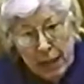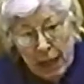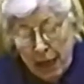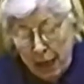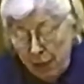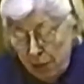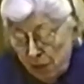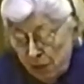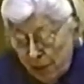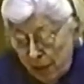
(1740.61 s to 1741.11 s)
and
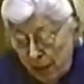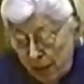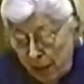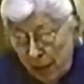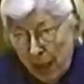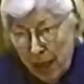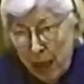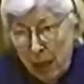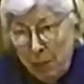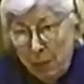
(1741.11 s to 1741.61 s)
I don't
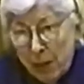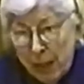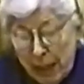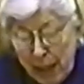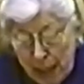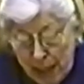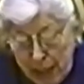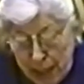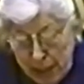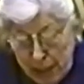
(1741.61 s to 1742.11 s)
think
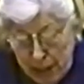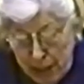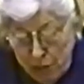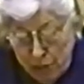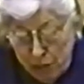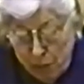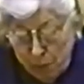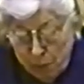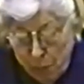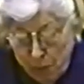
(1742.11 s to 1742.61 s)
anybody had
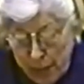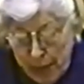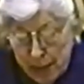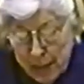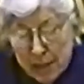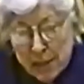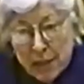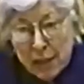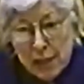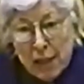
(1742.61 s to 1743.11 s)
either the
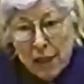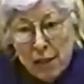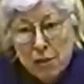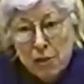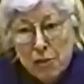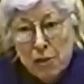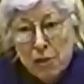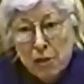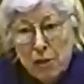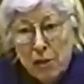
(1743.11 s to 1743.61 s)
brains, the
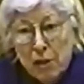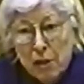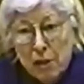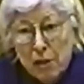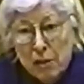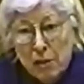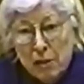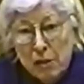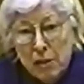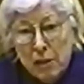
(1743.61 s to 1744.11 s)
guts, or the
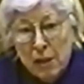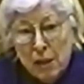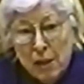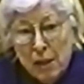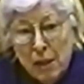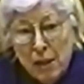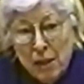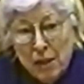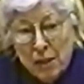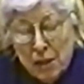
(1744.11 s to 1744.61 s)
heart.
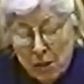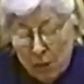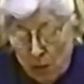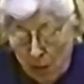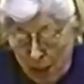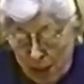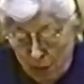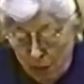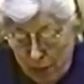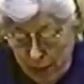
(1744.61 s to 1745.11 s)

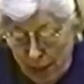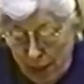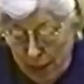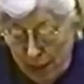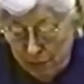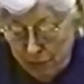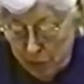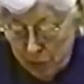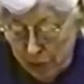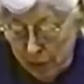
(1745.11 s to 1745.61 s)
So I went
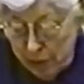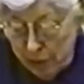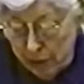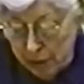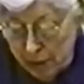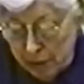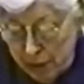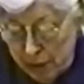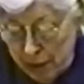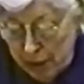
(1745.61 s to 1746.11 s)
after
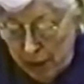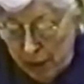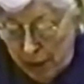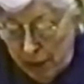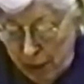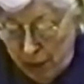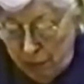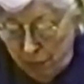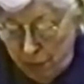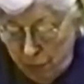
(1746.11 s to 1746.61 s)
it.
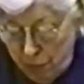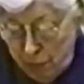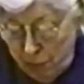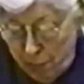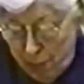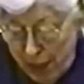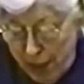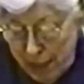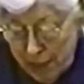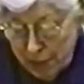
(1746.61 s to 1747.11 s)
And for
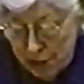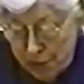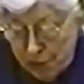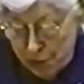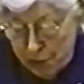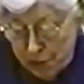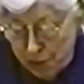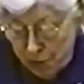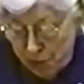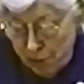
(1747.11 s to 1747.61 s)
the past
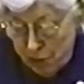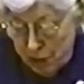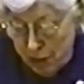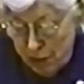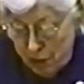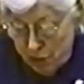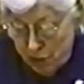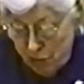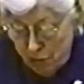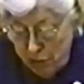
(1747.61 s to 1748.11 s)

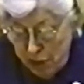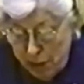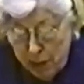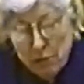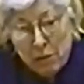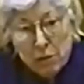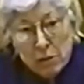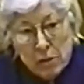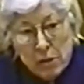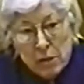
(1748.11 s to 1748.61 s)
32
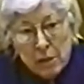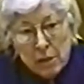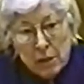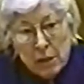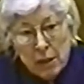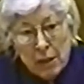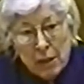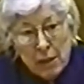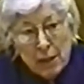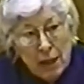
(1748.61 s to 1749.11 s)
years,
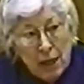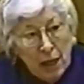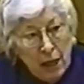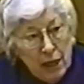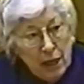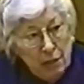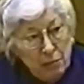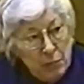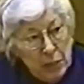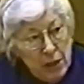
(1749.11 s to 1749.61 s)

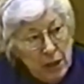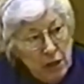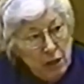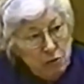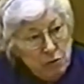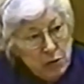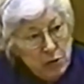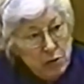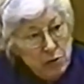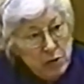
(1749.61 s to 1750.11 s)
I have been
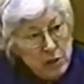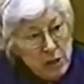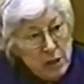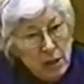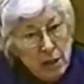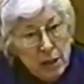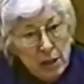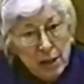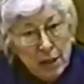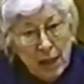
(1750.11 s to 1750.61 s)

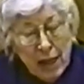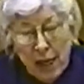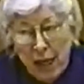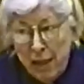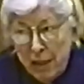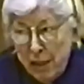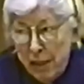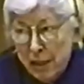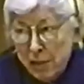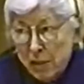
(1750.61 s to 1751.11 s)
introducing
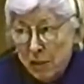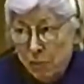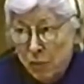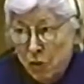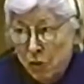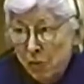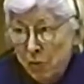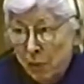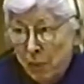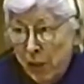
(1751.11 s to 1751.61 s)

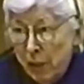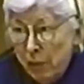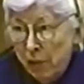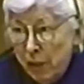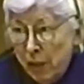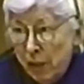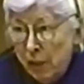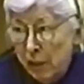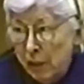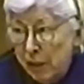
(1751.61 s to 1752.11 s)
atheism to
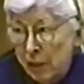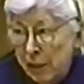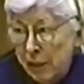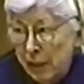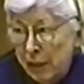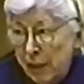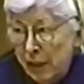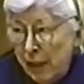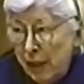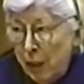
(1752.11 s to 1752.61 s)
America
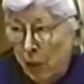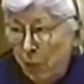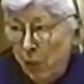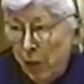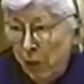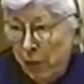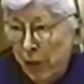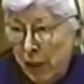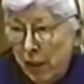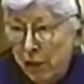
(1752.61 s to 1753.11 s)
and
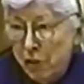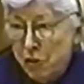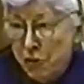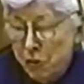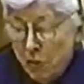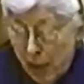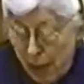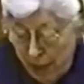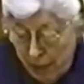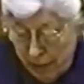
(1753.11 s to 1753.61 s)
America
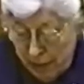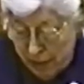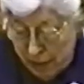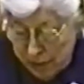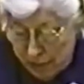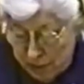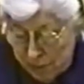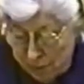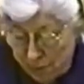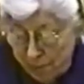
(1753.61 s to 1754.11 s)
to
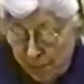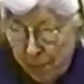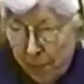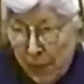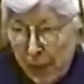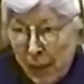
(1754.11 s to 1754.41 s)
atheism.